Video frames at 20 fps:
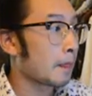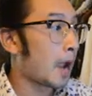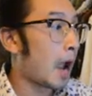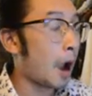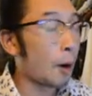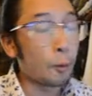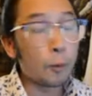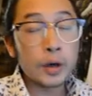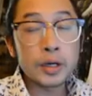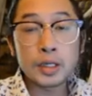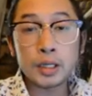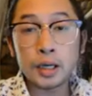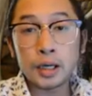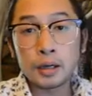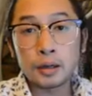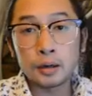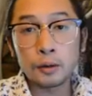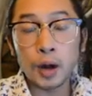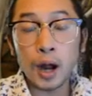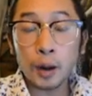I wish I,
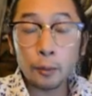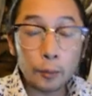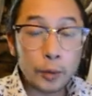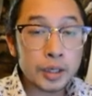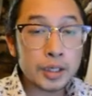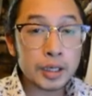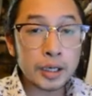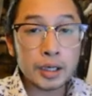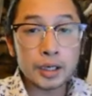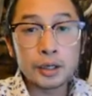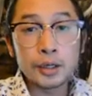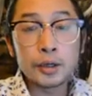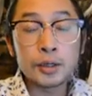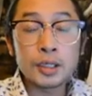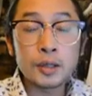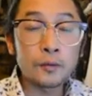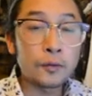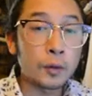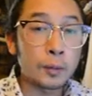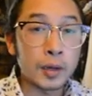I wish I could
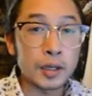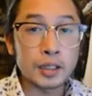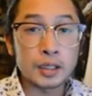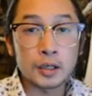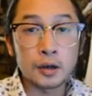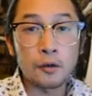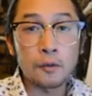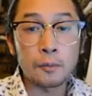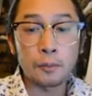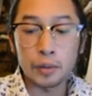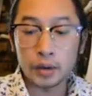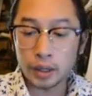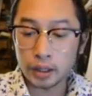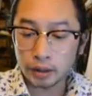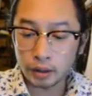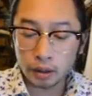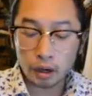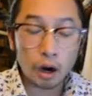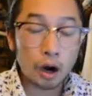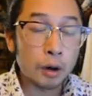use them for myself,
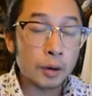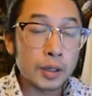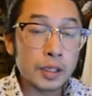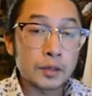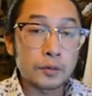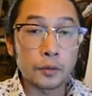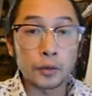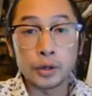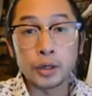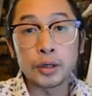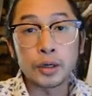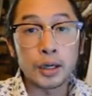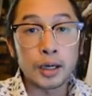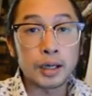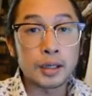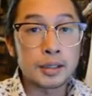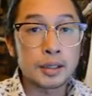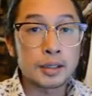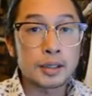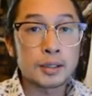but they're always for you
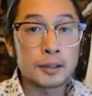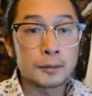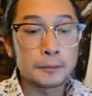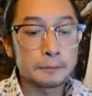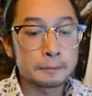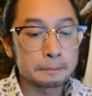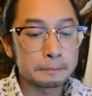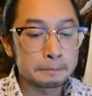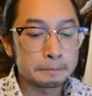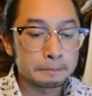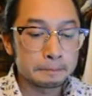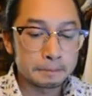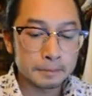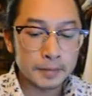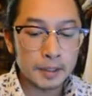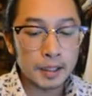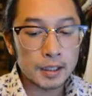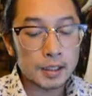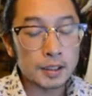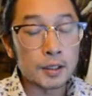guys.
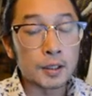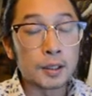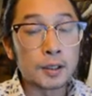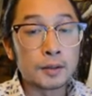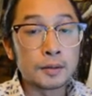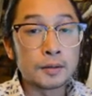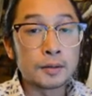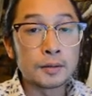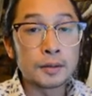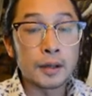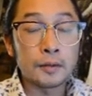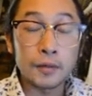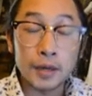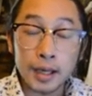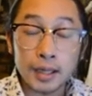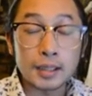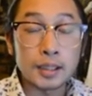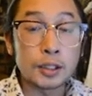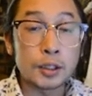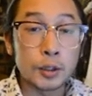So if
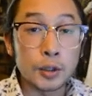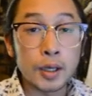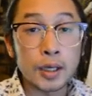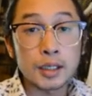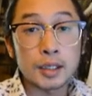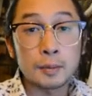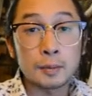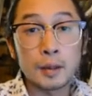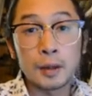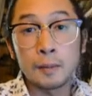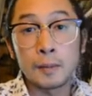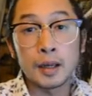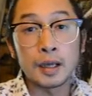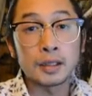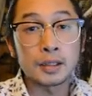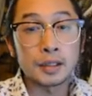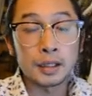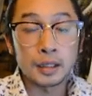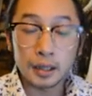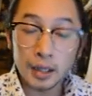you guys do get something
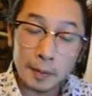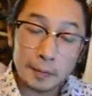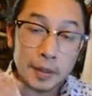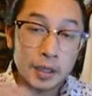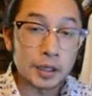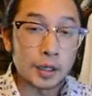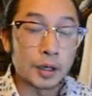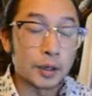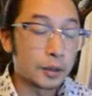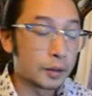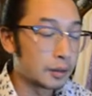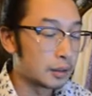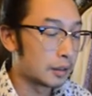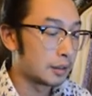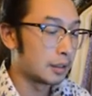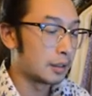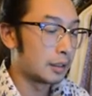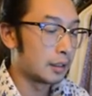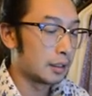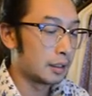amazing, let me know.
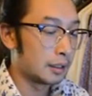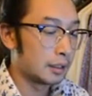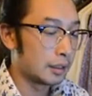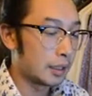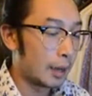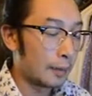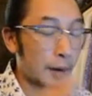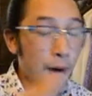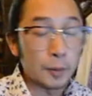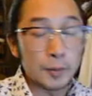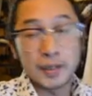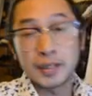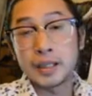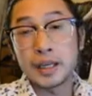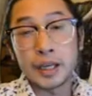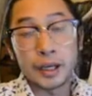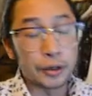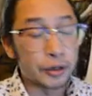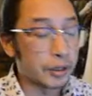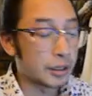I'm always
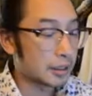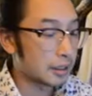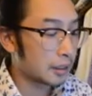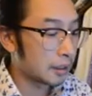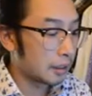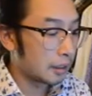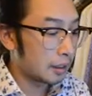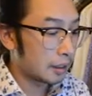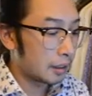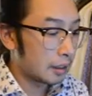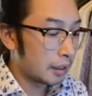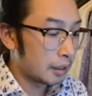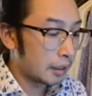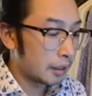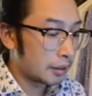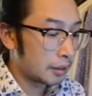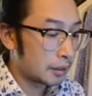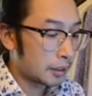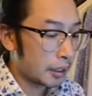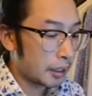curious.
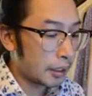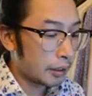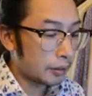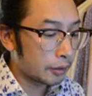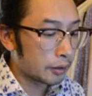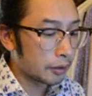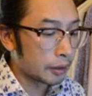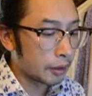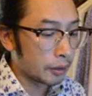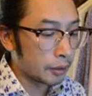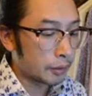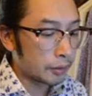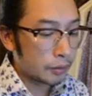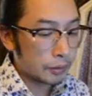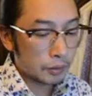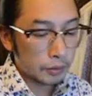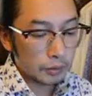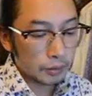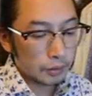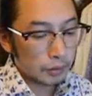no.
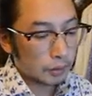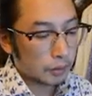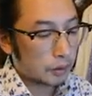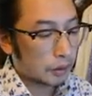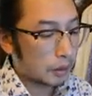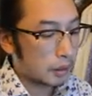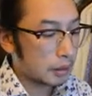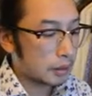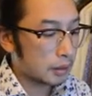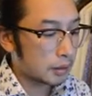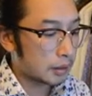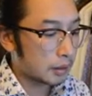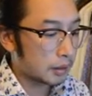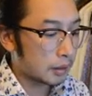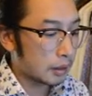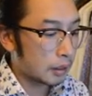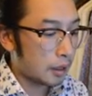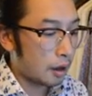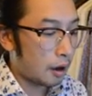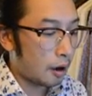
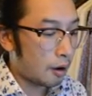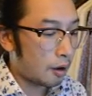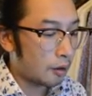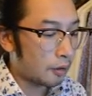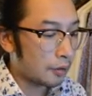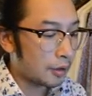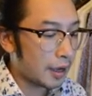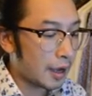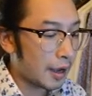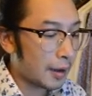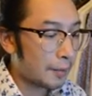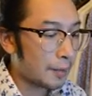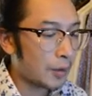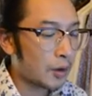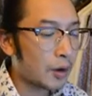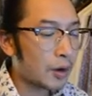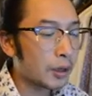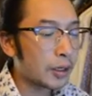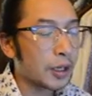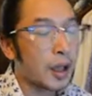all night
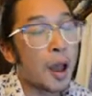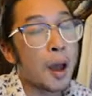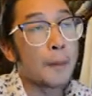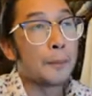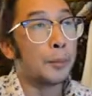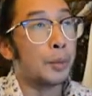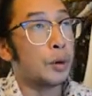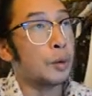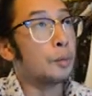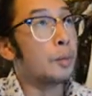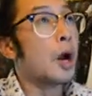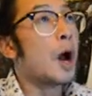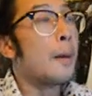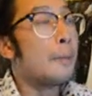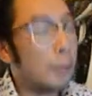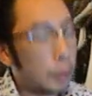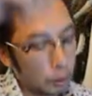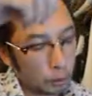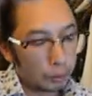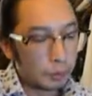party. Boom,
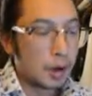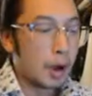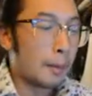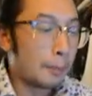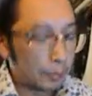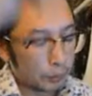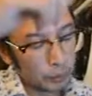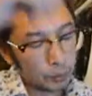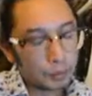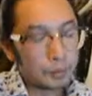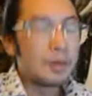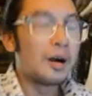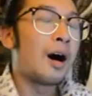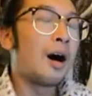boom, boom,